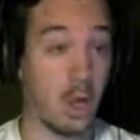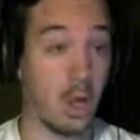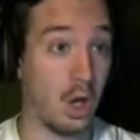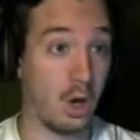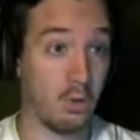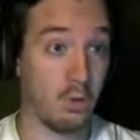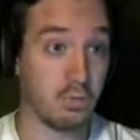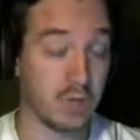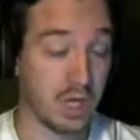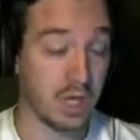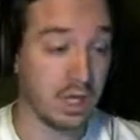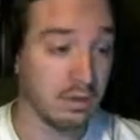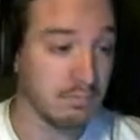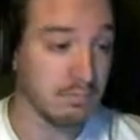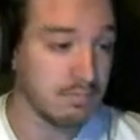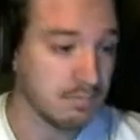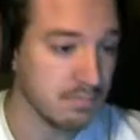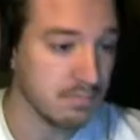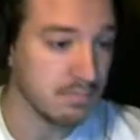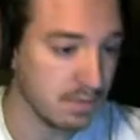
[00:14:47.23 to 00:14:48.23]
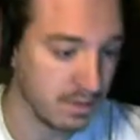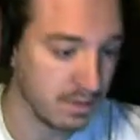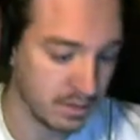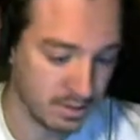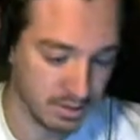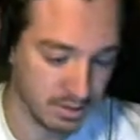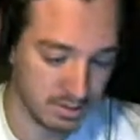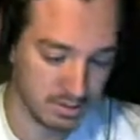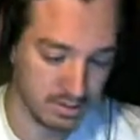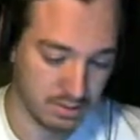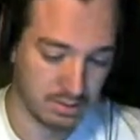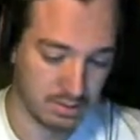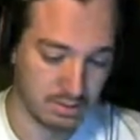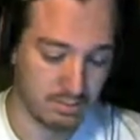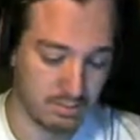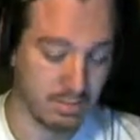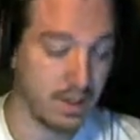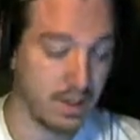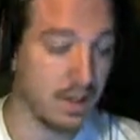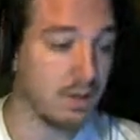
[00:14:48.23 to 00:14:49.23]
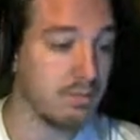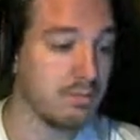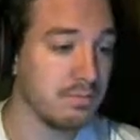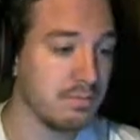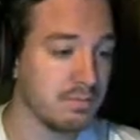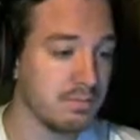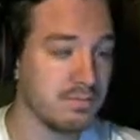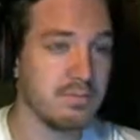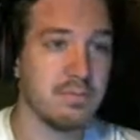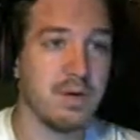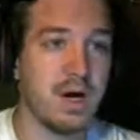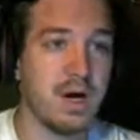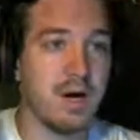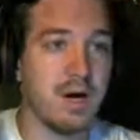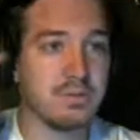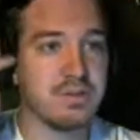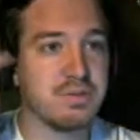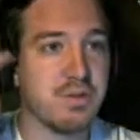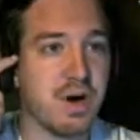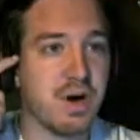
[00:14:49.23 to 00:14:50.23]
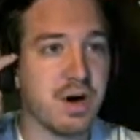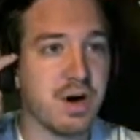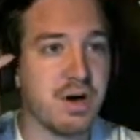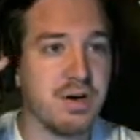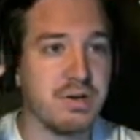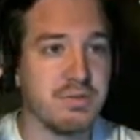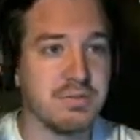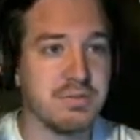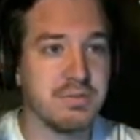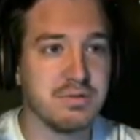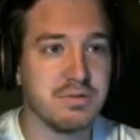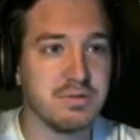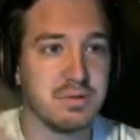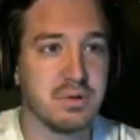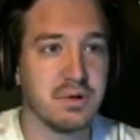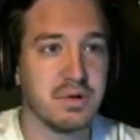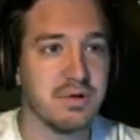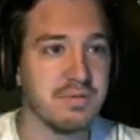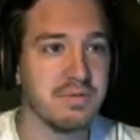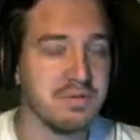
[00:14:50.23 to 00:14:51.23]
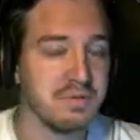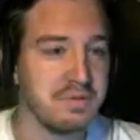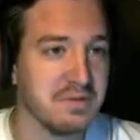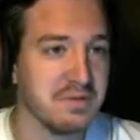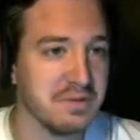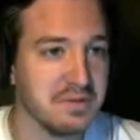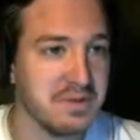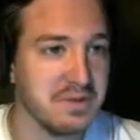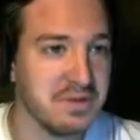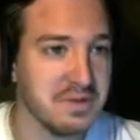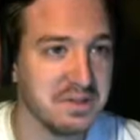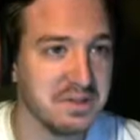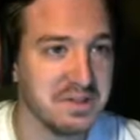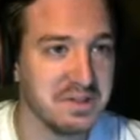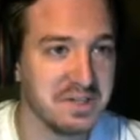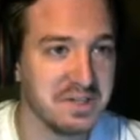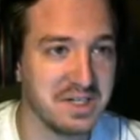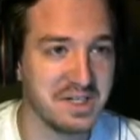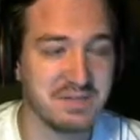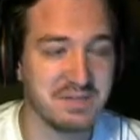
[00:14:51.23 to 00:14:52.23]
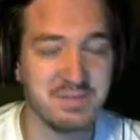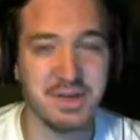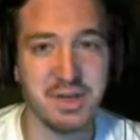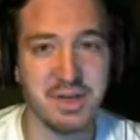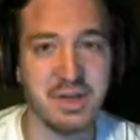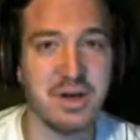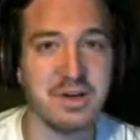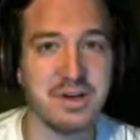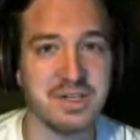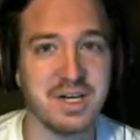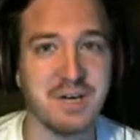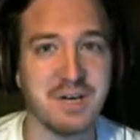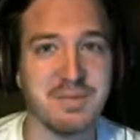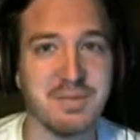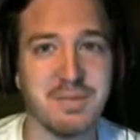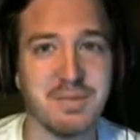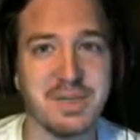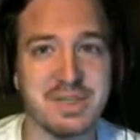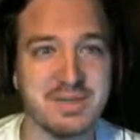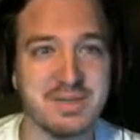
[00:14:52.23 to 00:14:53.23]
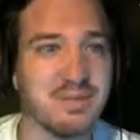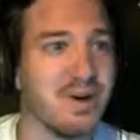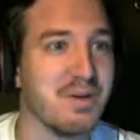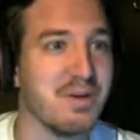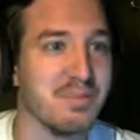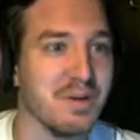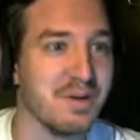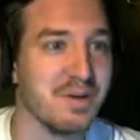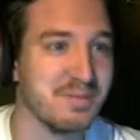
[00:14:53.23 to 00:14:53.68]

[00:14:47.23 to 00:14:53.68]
Okay. Well, I'm smart, sort of. It takes me a long time to be smart, but I'm